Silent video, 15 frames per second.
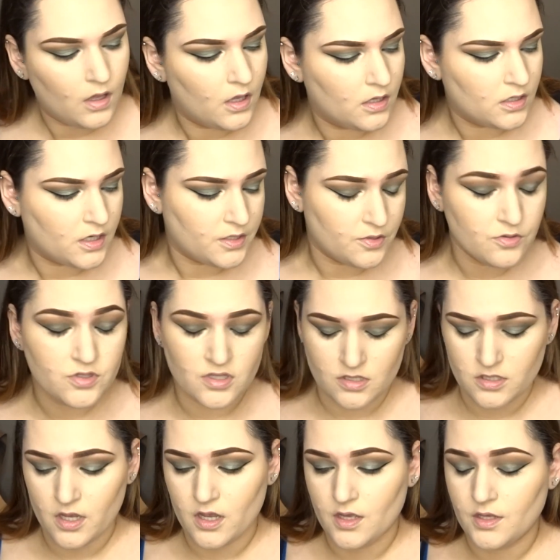and I used to
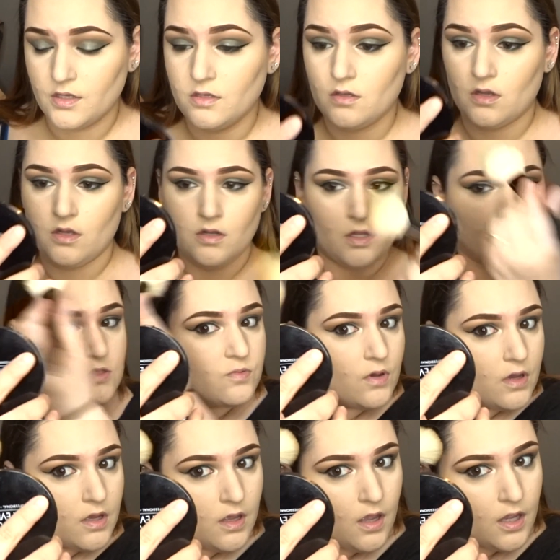tan, and that's
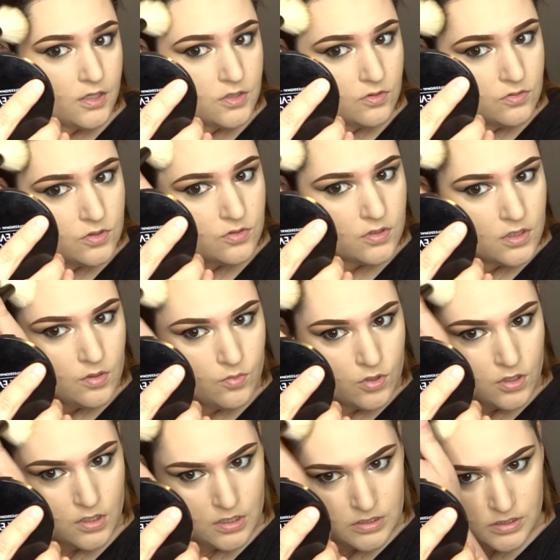why I don't do it
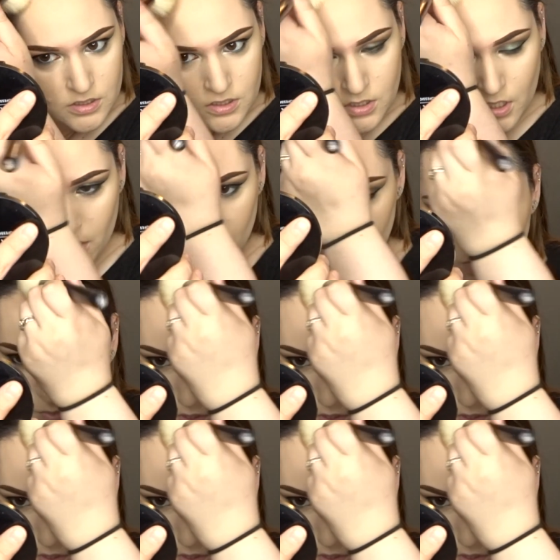anymore because it scares